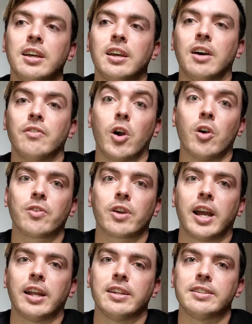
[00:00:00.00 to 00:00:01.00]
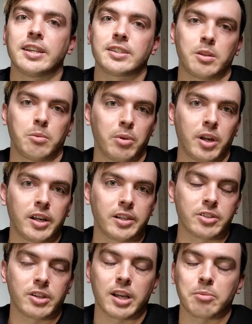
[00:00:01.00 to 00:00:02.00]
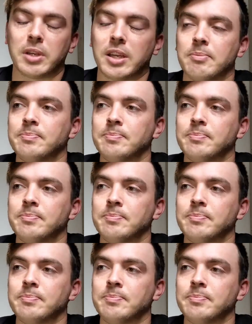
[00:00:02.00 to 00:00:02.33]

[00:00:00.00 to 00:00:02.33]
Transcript: of overhead it takes to put on a track meet.